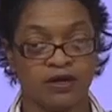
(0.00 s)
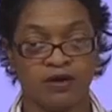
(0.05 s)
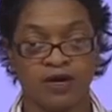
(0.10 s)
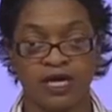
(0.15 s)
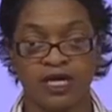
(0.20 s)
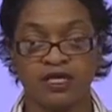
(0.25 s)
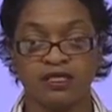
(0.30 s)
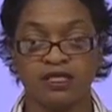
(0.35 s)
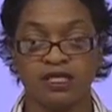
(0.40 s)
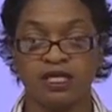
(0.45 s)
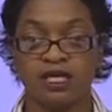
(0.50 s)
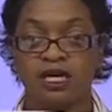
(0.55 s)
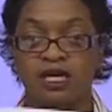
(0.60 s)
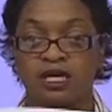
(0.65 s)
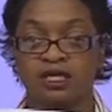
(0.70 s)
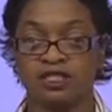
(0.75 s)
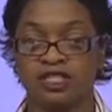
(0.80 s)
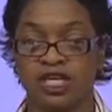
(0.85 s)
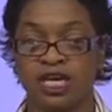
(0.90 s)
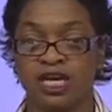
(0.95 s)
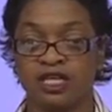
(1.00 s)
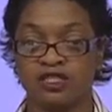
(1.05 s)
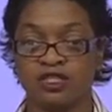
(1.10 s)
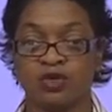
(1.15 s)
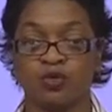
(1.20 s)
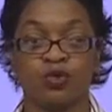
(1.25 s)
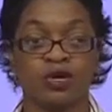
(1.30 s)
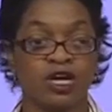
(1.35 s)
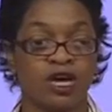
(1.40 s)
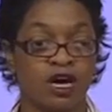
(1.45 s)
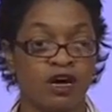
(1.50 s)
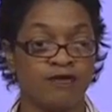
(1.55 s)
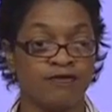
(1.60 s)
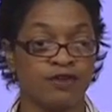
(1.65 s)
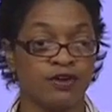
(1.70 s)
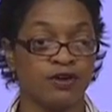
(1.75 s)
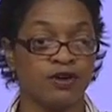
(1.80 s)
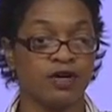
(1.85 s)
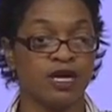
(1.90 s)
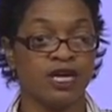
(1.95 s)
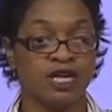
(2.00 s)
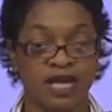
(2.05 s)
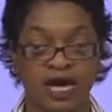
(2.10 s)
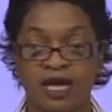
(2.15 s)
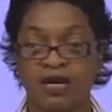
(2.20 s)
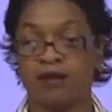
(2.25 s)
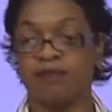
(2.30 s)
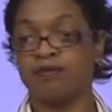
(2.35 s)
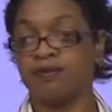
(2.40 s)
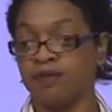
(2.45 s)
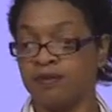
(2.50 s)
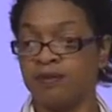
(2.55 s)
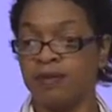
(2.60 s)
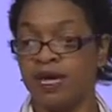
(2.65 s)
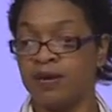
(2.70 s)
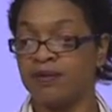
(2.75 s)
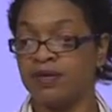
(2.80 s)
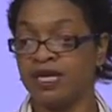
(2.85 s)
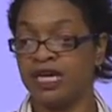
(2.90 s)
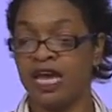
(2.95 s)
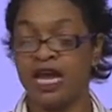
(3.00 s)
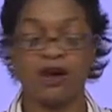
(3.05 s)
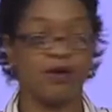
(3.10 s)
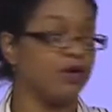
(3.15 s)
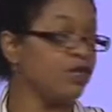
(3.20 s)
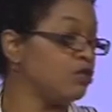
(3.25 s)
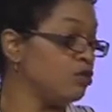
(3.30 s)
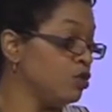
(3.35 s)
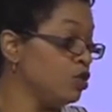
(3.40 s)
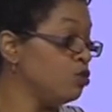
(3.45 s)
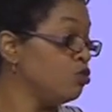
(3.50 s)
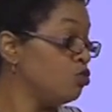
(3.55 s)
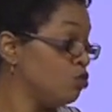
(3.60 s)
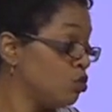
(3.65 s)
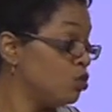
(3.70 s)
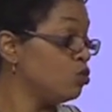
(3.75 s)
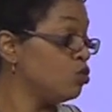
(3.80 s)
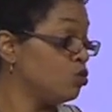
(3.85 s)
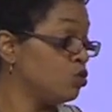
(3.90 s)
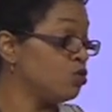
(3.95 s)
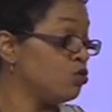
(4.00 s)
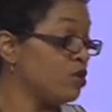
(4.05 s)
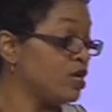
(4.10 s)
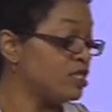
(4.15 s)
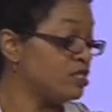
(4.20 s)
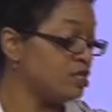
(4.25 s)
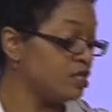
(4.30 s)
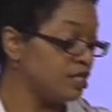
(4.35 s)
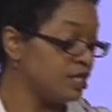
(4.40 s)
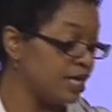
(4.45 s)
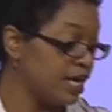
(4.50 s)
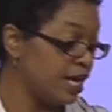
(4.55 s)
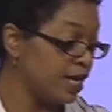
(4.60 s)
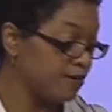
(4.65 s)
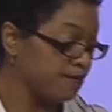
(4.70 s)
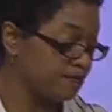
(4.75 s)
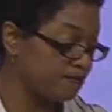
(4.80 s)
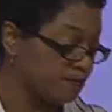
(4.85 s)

crazy, a chance to recover and kind of be able to carry you through the rest of the day.